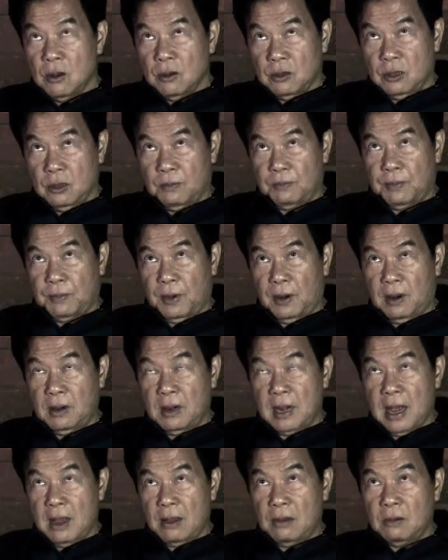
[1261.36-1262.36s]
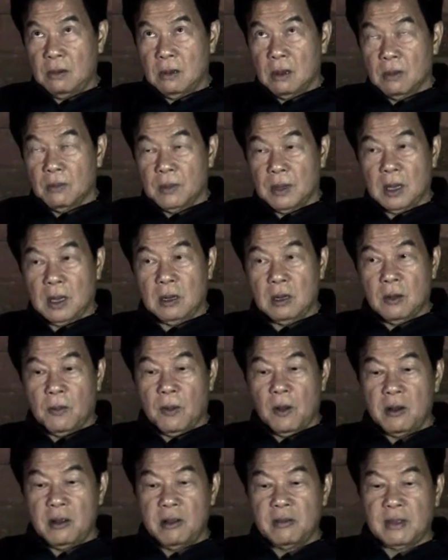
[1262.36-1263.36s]
to burn out. Because the
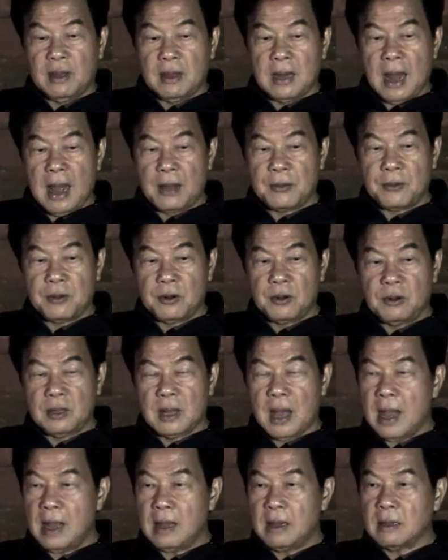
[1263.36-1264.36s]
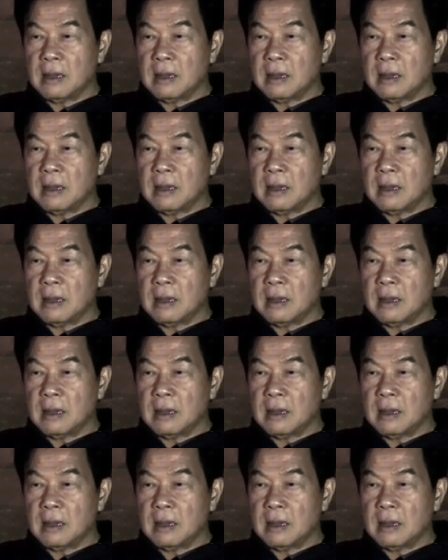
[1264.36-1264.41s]
body thinks that I'm going to die,